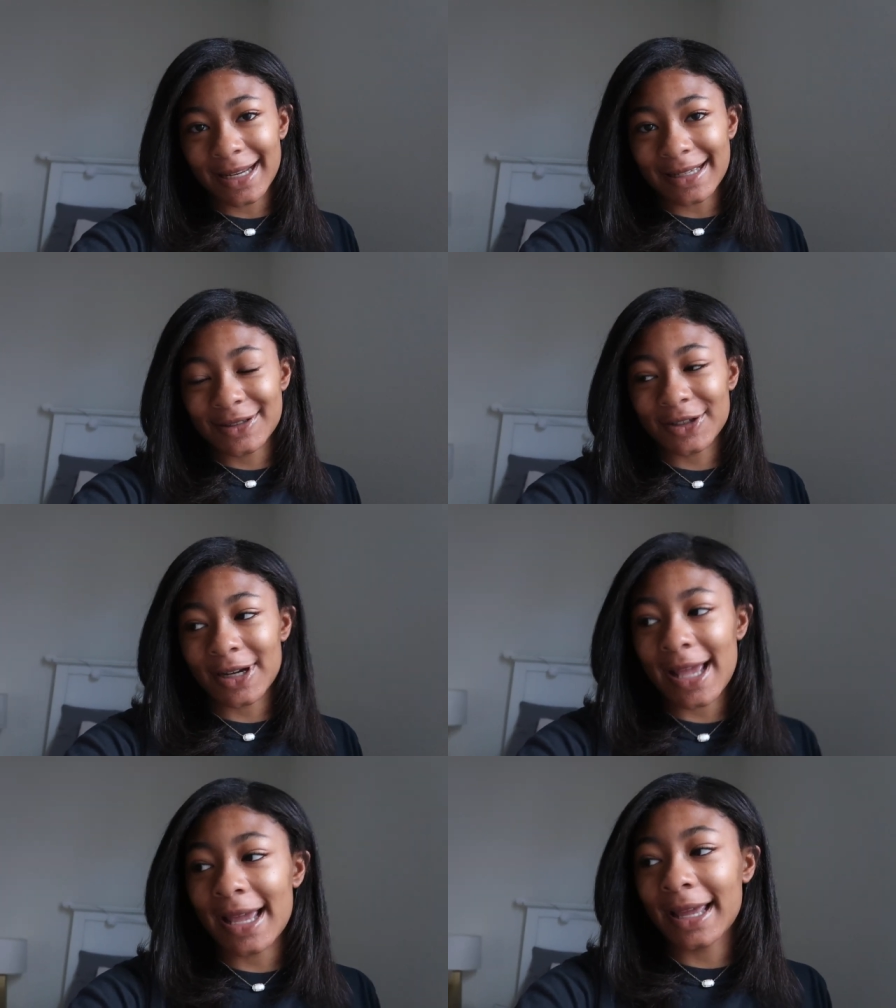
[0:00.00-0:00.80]

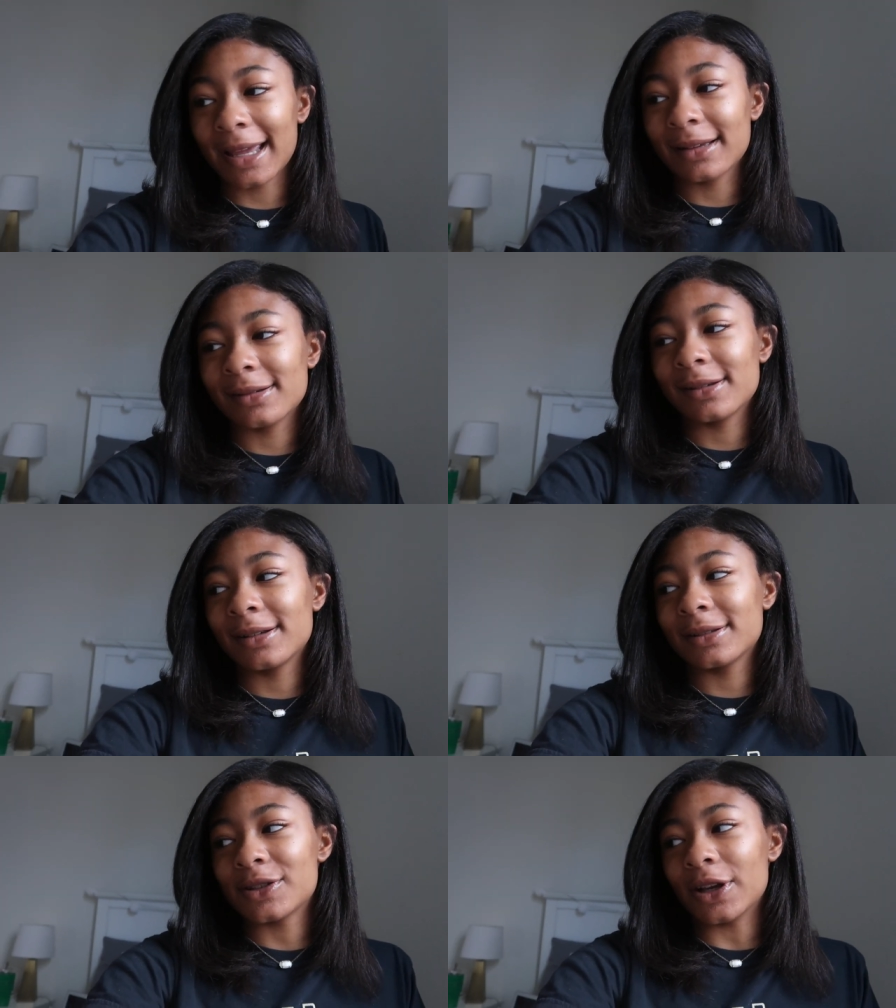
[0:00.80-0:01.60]
yesterday
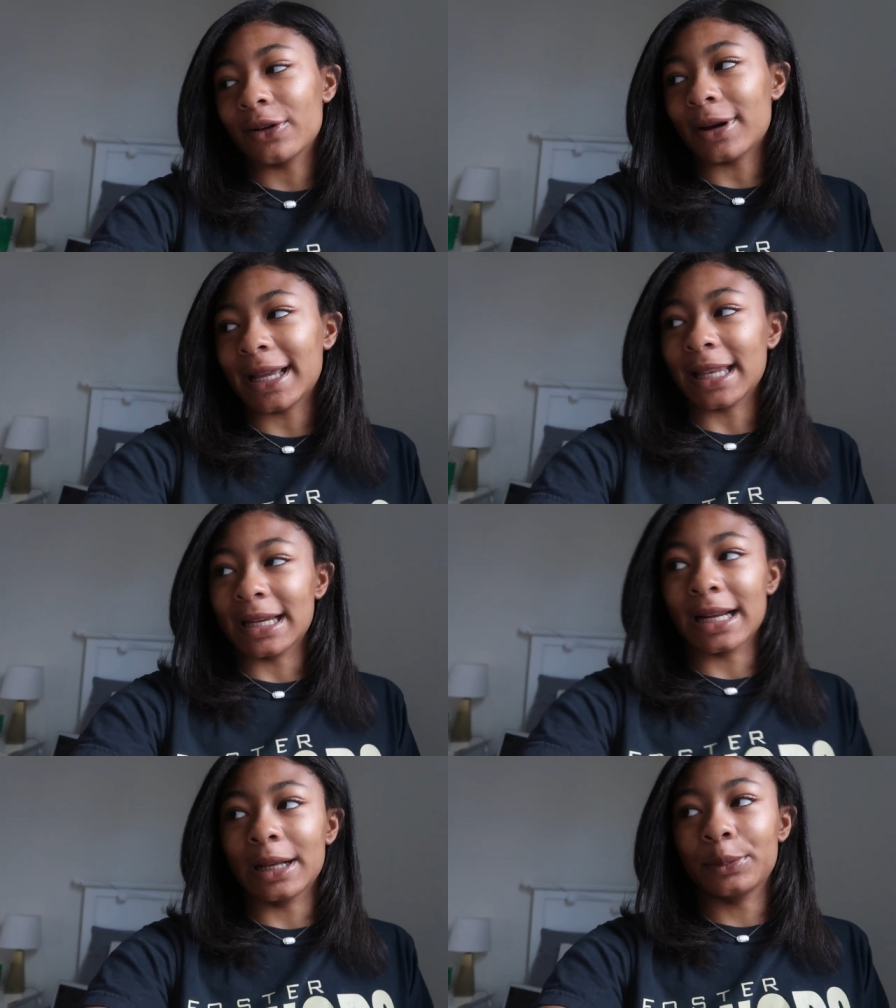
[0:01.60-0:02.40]
so I
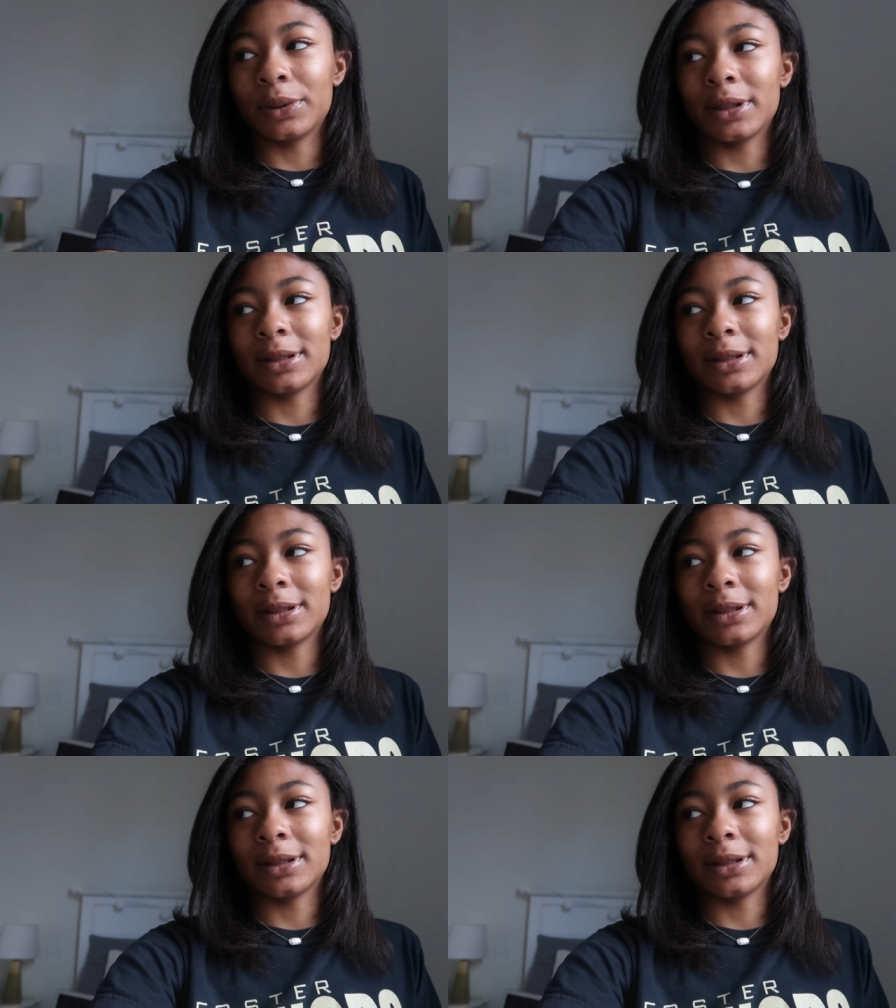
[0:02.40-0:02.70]
ended up